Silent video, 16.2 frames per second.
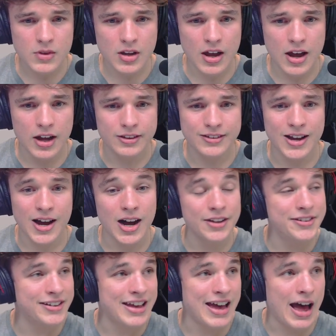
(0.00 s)
a uh,
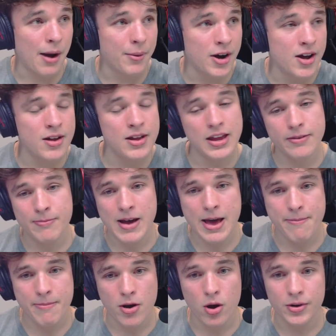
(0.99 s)
Tartakower. If my
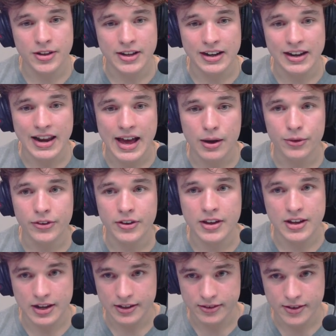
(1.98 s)
opponent allows
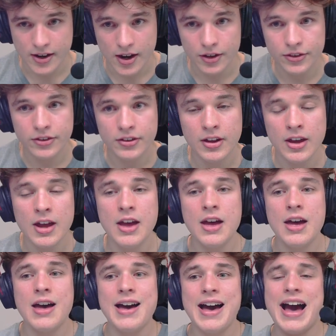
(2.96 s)
it, he does.
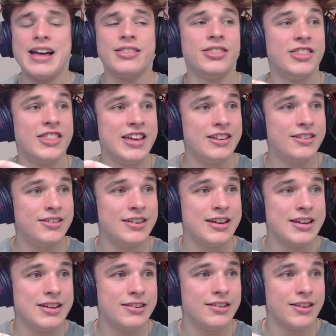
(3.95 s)
And this
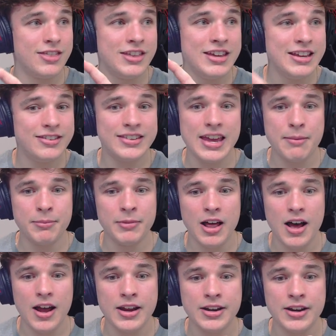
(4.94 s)
is the same
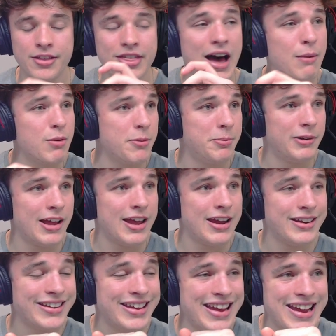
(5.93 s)
line that we
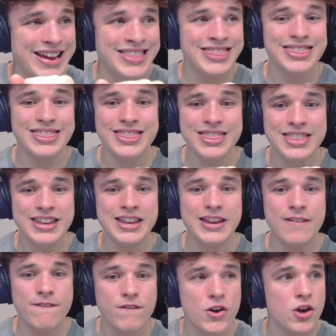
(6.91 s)
played in the
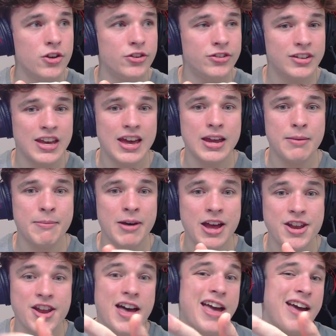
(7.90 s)
first game,
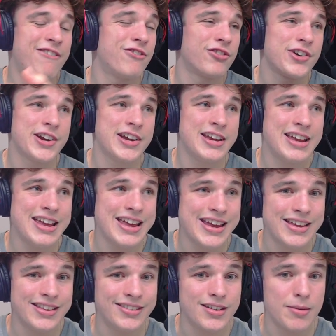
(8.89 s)
and knight f3
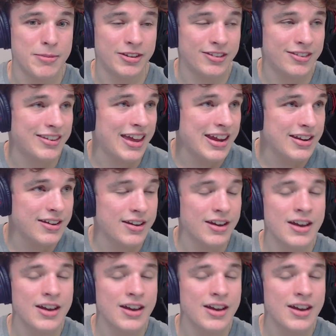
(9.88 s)
is a mistake.